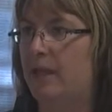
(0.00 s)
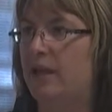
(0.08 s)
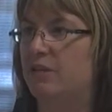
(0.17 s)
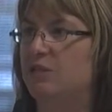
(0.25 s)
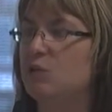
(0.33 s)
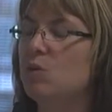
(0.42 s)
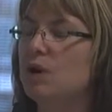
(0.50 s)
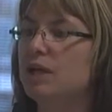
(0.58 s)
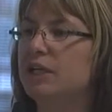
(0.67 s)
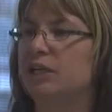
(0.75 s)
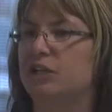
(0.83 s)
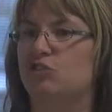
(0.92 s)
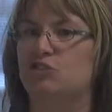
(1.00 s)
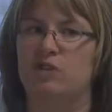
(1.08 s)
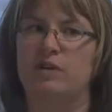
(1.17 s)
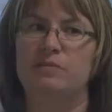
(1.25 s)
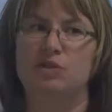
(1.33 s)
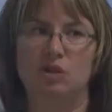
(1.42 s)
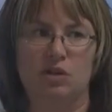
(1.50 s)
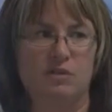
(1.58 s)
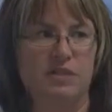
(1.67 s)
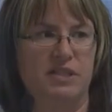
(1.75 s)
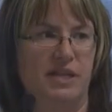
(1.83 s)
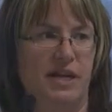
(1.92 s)
If you are in an extreme
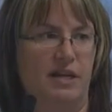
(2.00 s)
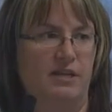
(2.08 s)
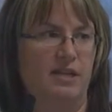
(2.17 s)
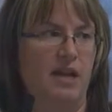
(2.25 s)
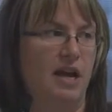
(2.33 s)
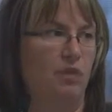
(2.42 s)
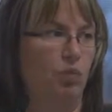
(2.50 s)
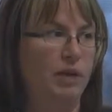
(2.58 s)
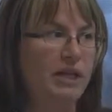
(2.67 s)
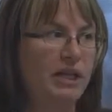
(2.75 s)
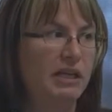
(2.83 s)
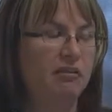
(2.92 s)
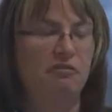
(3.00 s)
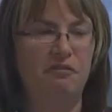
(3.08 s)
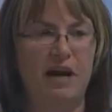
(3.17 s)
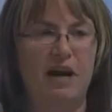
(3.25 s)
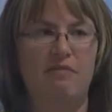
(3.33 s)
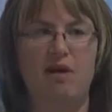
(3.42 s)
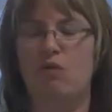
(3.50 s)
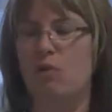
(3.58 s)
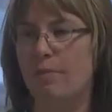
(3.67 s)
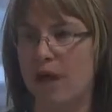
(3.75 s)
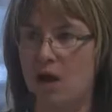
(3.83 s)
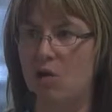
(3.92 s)
circumstance and we need a 5-hour
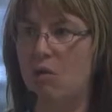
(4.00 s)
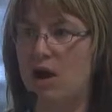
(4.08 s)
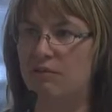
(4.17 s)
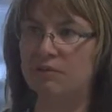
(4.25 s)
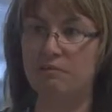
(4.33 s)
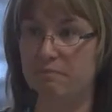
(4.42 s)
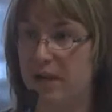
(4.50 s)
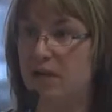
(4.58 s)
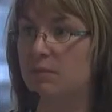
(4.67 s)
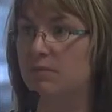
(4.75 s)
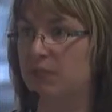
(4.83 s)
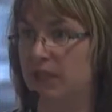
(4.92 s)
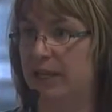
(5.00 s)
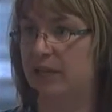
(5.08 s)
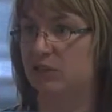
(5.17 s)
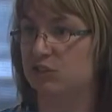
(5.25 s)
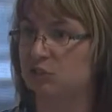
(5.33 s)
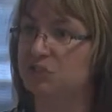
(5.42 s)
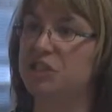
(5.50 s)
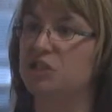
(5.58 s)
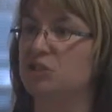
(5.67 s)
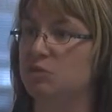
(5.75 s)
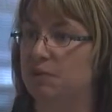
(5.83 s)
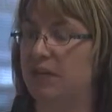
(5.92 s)
powwow to make a plan, a
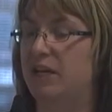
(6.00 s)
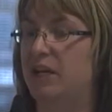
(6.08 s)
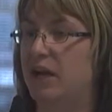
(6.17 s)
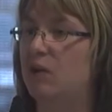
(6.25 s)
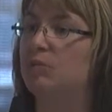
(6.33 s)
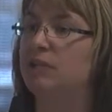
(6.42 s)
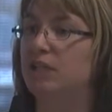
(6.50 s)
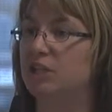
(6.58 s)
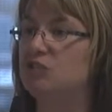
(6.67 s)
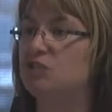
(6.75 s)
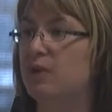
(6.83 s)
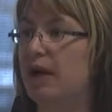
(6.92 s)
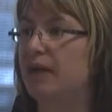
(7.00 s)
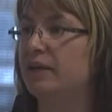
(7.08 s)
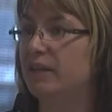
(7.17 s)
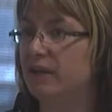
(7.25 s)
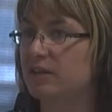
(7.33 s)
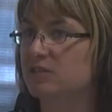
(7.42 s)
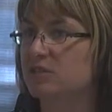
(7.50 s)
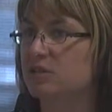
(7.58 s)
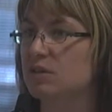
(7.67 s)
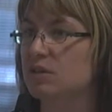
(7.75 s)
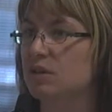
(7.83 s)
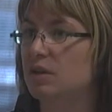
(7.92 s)
strategic plan to help get you out of this,
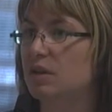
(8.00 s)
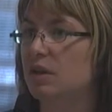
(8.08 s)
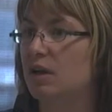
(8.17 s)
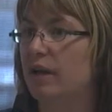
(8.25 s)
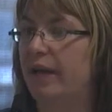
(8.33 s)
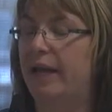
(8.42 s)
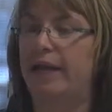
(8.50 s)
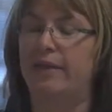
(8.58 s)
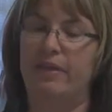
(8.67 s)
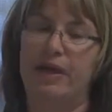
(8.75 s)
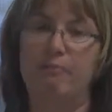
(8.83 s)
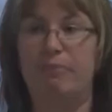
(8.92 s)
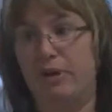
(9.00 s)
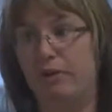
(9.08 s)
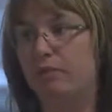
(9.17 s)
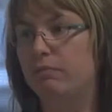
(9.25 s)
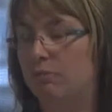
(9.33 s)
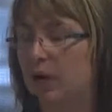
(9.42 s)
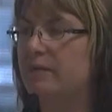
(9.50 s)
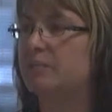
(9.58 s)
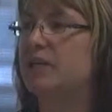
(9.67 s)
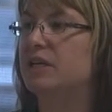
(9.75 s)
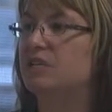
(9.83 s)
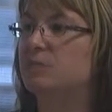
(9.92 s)
and that bill might
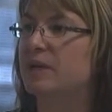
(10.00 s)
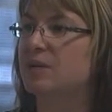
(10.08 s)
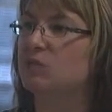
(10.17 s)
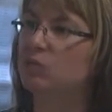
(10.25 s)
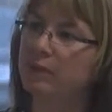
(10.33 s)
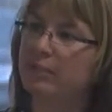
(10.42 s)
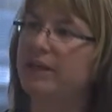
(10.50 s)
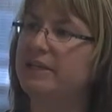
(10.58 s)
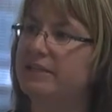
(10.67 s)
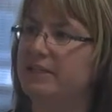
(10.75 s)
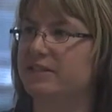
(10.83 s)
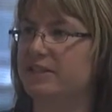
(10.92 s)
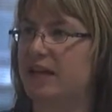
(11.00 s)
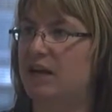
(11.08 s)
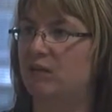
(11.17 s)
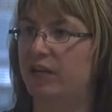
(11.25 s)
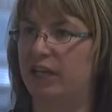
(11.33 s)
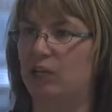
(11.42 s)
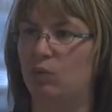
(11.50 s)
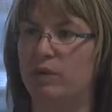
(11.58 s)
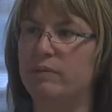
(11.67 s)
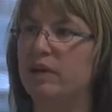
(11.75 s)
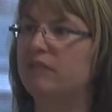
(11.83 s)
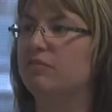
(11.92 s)
be expensive, we might discount it,
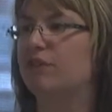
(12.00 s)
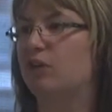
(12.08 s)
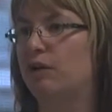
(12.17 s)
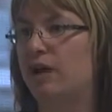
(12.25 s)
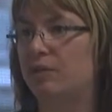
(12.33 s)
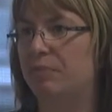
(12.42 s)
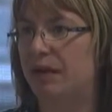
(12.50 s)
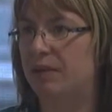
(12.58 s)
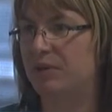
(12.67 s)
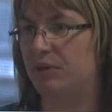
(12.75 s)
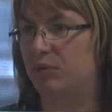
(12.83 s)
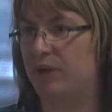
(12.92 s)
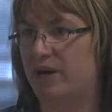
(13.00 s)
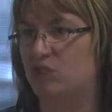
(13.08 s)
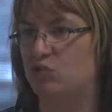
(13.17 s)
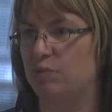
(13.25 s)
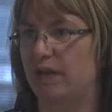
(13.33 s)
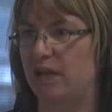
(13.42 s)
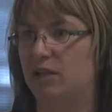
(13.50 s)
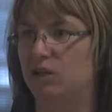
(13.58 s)
we might figure out a payment arrangement.